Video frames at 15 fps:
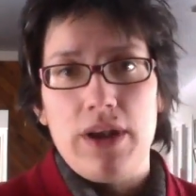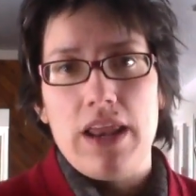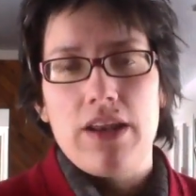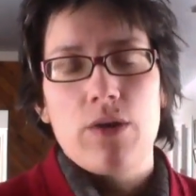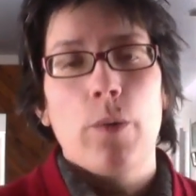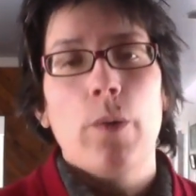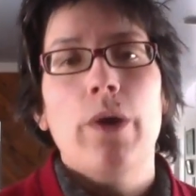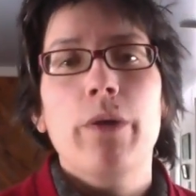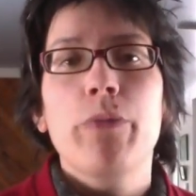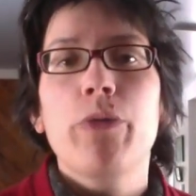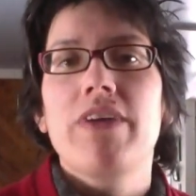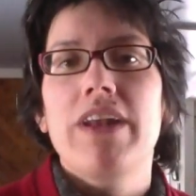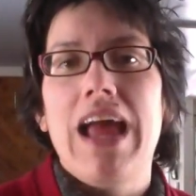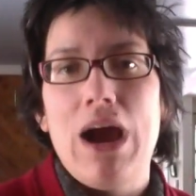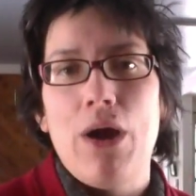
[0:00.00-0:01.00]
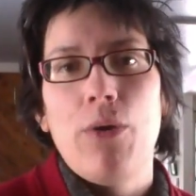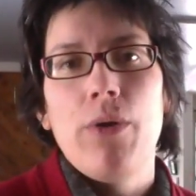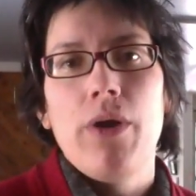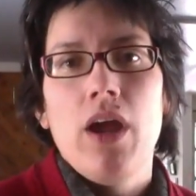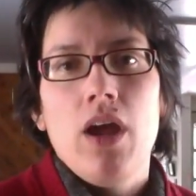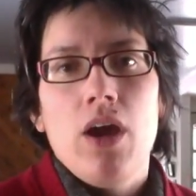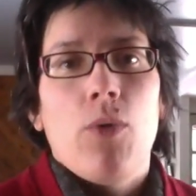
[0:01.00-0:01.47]
And in order to move it
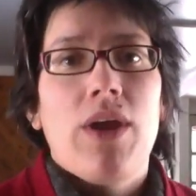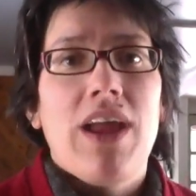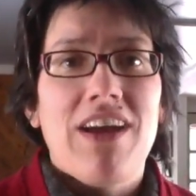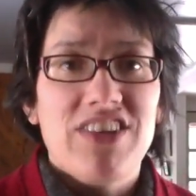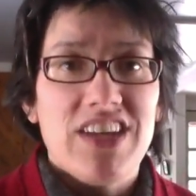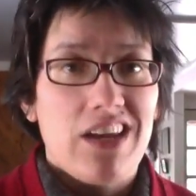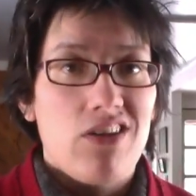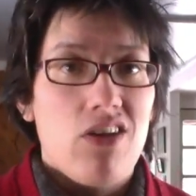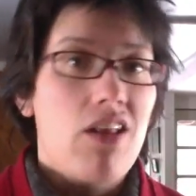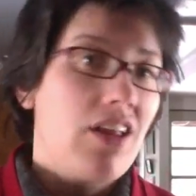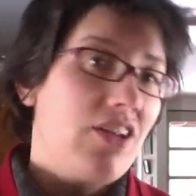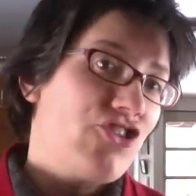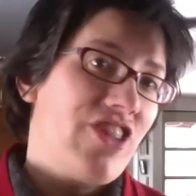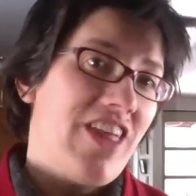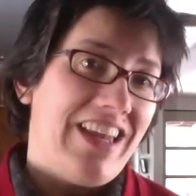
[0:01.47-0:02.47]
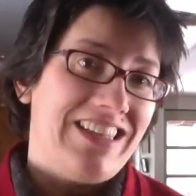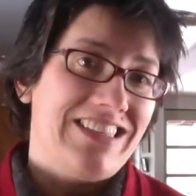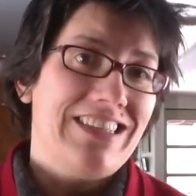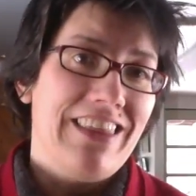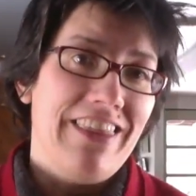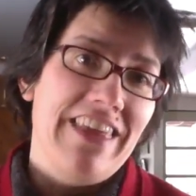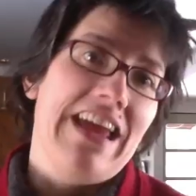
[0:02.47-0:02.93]
out, we have to acknowledge that
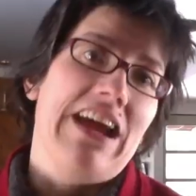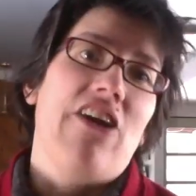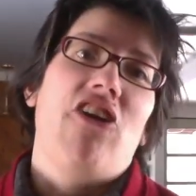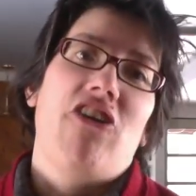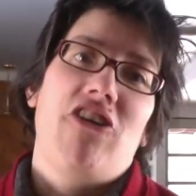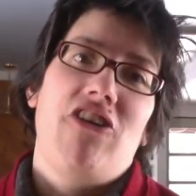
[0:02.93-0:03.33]
it's there.